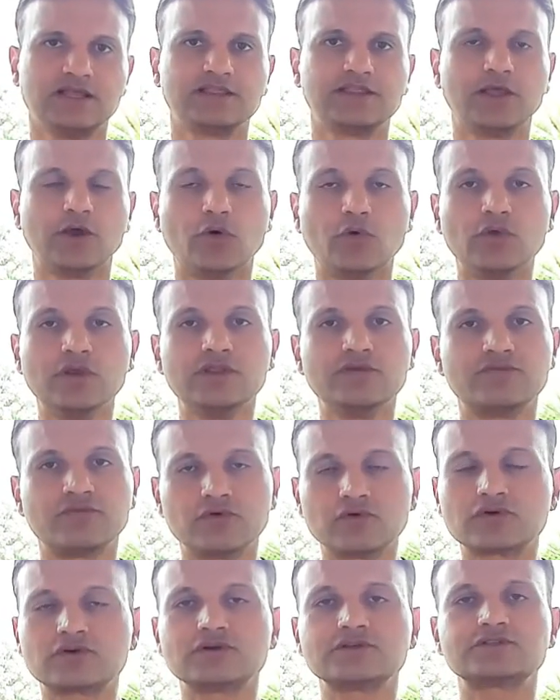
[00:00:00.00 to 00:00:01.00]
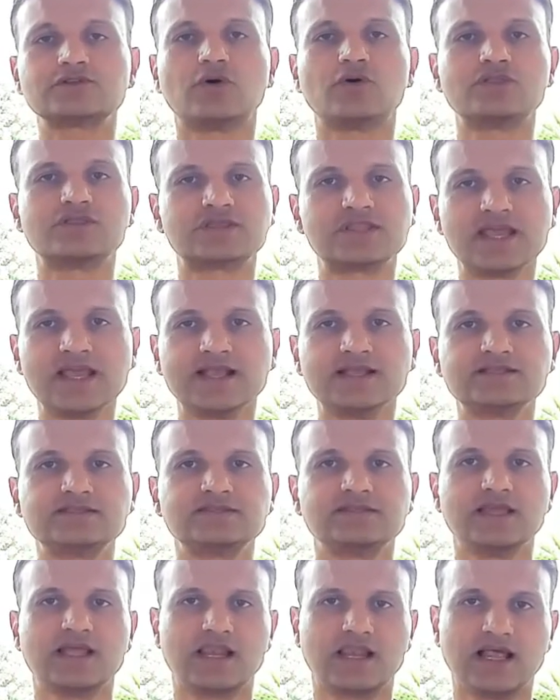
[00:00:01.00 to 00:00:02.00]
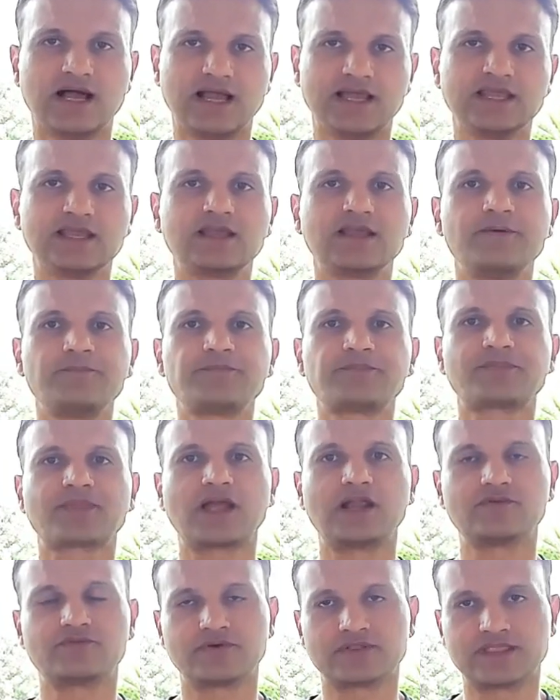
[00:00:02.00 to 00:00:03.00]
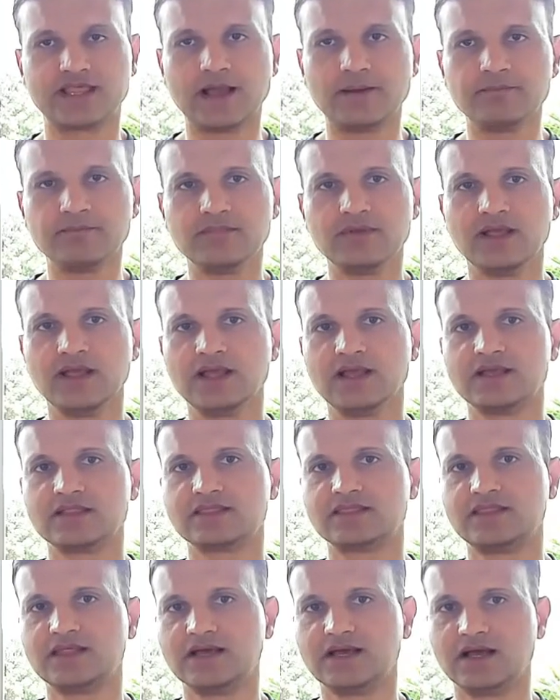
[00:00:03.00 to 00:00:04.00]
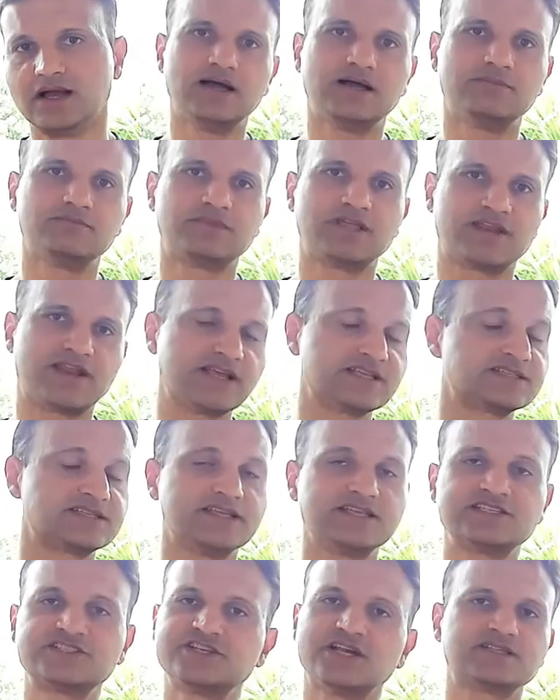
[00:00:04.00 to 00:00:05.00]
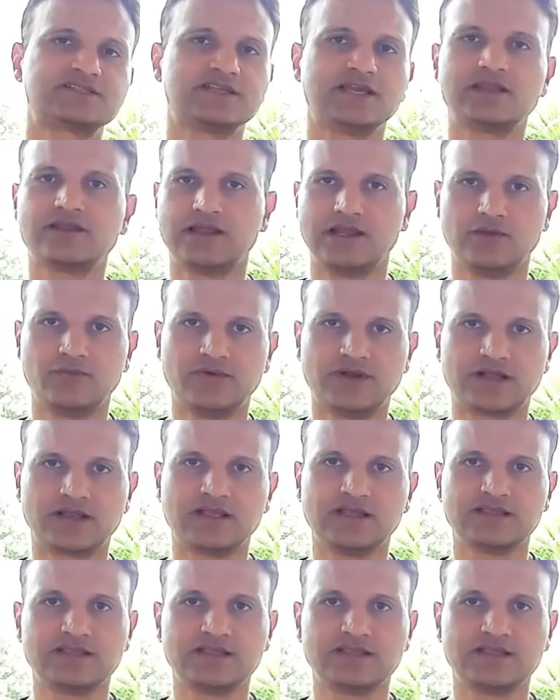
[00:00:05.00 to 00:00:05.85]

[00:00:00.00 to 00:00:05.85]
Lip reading: They only focus on things they like, and for them, the rest is just irrelevant.